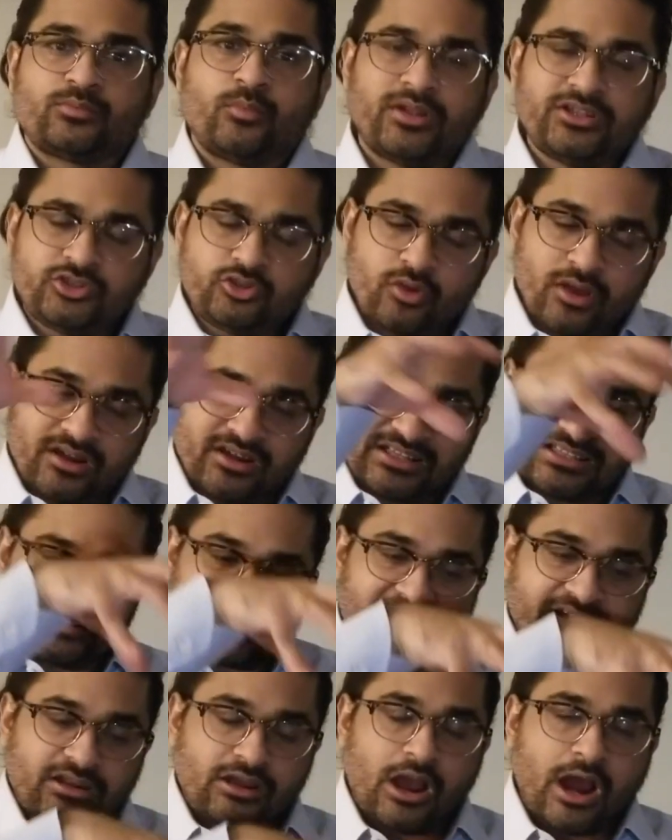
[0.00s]
Once you
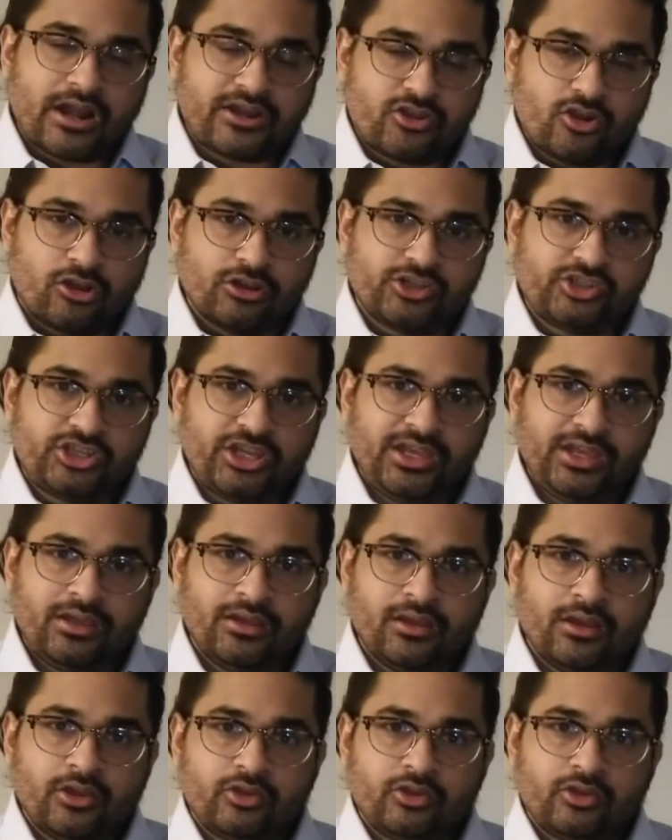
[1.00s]
understand cardiology,